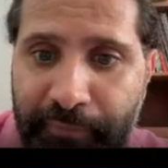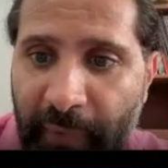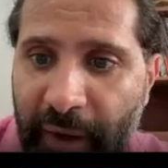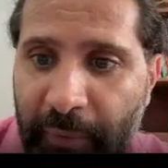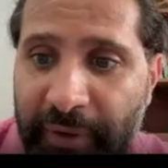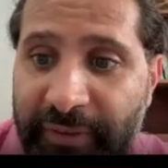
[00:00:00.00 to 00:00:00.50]

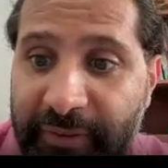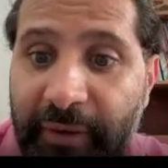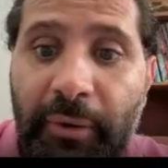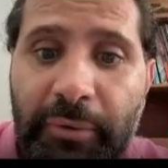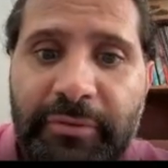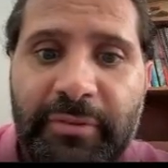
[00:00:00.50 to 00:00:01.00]

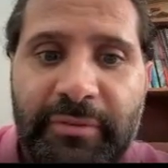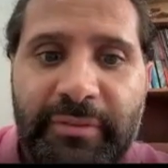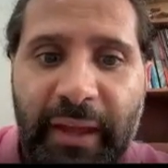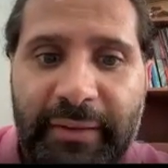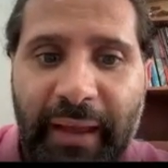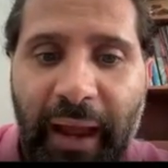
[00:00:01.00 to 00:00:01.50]
result
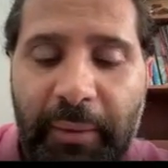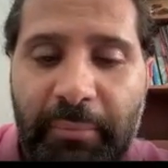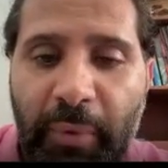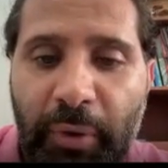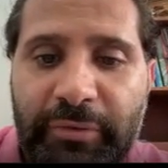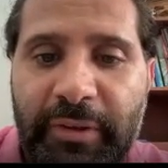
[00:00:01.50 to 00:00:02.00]
that I
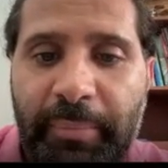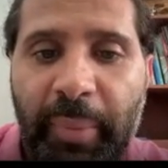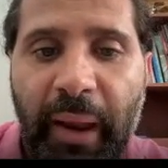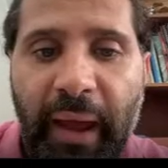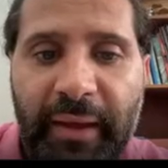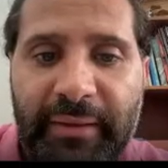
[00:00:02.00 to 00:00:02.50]
multiply